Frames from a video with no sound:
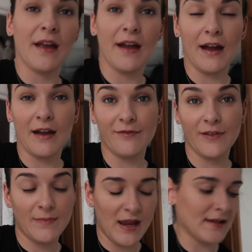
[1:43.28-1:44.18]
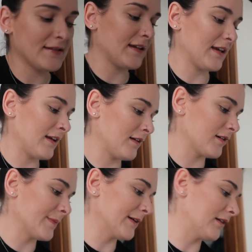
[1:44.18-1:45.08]
I have been sticking a
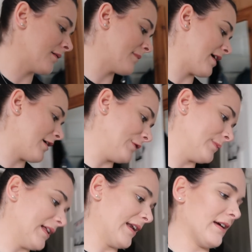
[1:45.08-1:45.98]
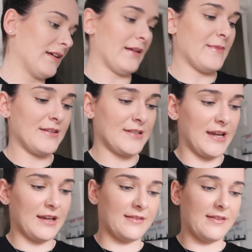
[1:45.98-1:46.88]
couple on my own planner. Let me just
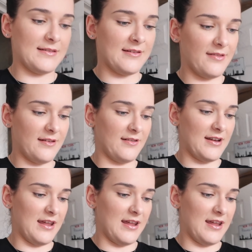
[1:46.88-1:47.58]
check that there's nothing on